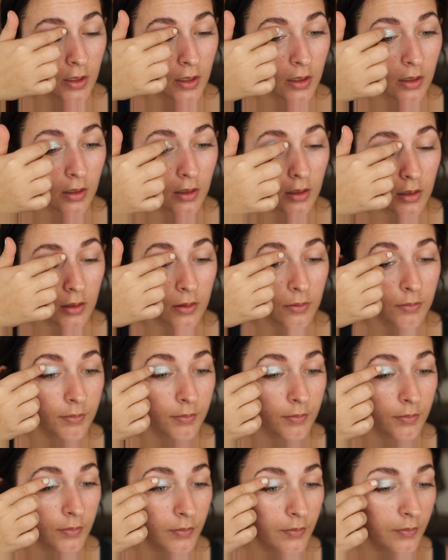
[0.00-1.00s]
I
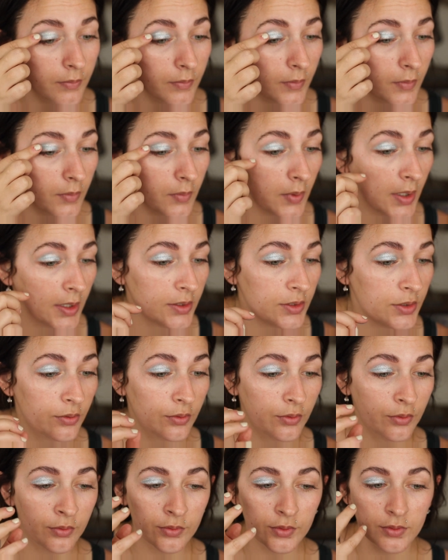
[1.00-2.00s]

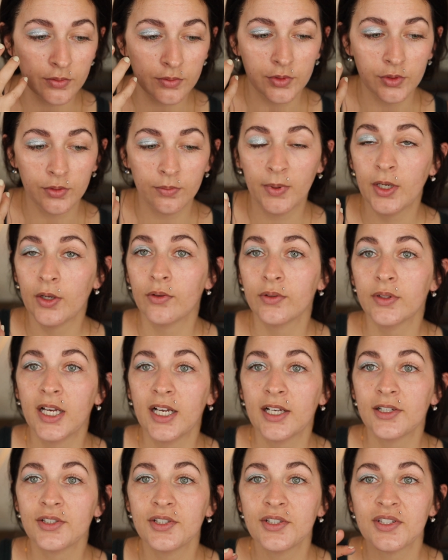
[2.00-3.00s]
do my own
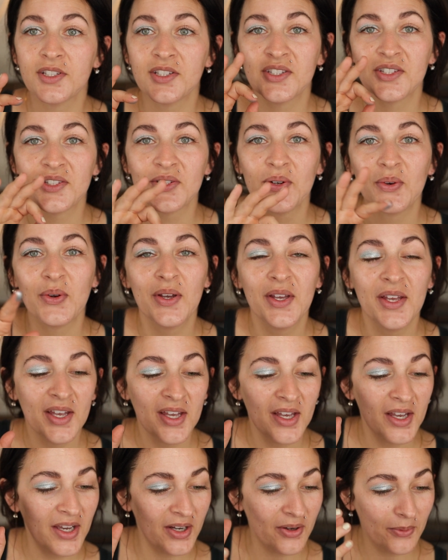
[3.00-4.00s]
lashes, and so
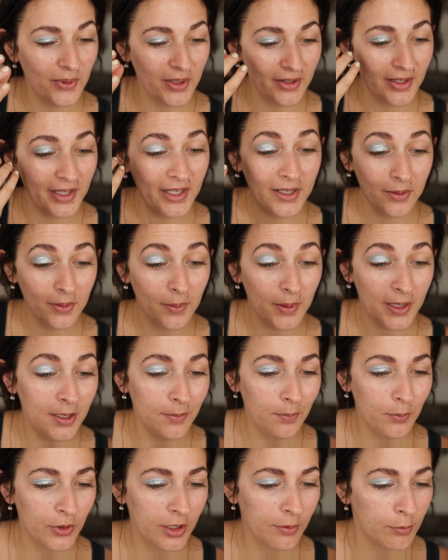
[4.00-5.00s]
I don't wanna like
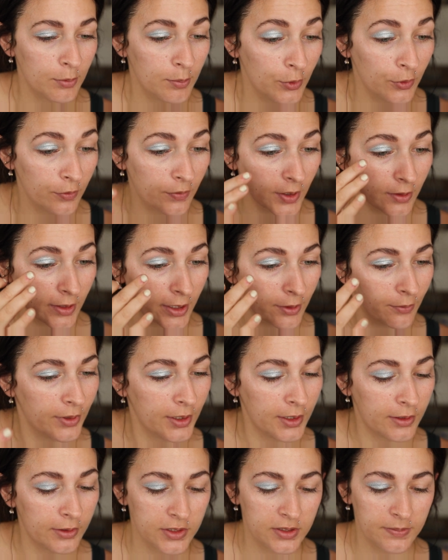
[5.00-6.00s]
keep putting remover like
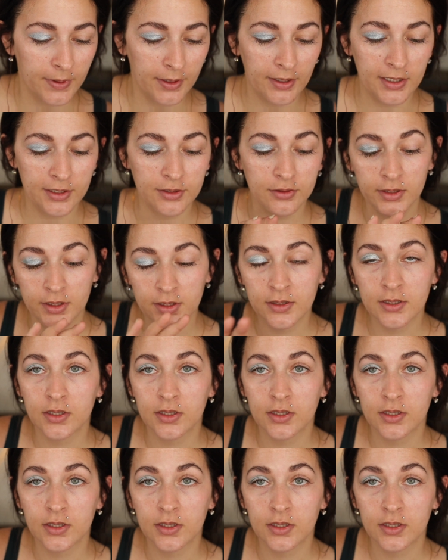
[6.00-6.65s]
really close to my lash line.